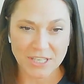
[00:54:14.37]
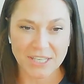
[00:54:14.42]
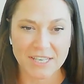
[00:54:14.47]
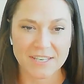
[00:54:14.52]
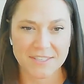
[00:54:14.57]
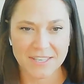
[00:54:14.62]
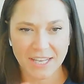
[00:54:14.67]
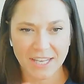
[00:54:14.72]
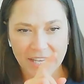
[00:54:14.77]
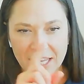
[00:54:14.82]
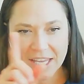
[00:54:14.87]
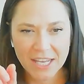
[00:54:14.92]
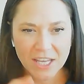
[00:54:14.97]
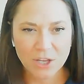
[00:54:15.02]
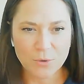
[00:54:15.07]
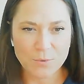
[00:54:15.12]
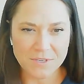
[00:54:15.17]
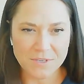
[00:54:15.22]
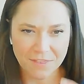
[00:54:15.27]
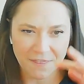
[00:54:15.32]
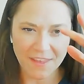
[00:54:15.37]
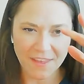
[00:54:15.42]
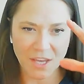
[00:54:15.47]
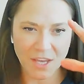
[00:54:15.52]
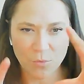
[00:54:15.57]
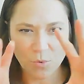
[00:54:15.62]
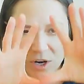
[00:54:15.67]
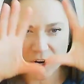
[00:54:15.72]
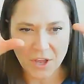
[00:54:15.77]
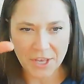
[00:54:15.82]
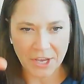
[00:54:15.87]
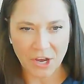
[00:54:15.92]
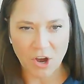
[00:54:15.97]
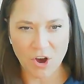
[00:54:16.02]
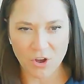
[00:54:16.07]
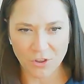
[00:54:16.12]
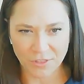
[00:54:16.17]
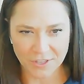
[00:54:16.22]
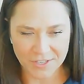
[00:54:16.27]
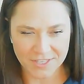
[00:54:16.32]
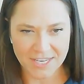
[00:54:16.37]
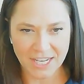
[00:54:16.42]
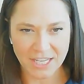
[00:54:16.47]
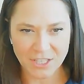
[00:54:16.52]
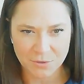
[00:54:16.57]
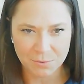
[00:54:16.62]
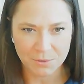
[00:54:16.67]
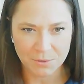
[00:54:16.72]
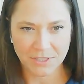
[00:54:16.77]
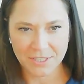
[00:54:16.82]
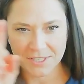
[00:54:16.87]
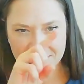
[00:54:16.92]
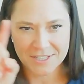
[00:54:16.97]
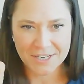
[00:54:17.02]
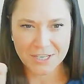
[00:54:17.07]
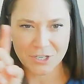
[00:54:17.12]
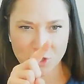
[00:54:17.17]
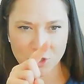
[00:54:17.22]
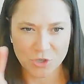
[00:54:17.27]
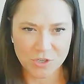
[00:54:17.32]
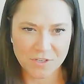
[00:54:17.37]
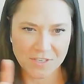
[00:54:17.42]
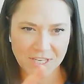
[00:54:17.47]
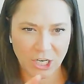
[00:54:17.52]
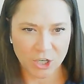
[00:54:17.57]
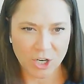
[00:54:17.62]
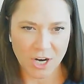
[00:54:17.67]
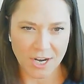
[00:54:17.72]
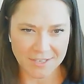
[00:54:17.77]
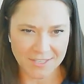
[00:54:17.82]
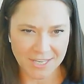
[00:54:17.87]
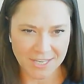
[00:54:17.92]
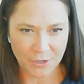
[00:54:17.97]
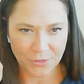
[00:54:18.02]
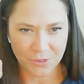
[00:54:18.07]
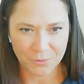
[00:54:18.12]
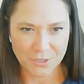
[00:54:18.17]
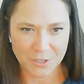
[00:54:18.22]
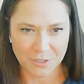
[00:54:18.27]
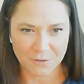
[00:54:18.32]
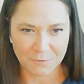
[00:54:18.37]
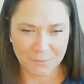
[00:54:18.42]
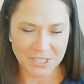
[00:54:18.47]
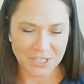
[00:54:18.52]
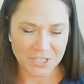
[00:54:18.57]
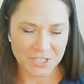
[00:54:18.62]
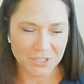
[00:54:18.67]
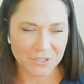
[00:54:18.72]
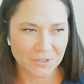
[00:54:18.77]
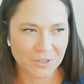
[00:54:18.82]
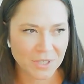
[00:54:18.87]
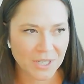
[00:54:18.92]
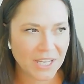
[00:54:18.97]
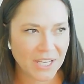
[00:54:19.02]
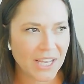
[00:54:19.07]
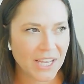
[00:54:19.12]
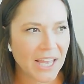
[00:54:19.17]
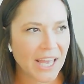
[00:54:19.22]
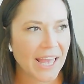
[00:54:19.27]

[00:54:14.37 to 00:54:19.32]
because like it was a thing where like all the states were listed and you just like cross out the ones you've been to. Yeah.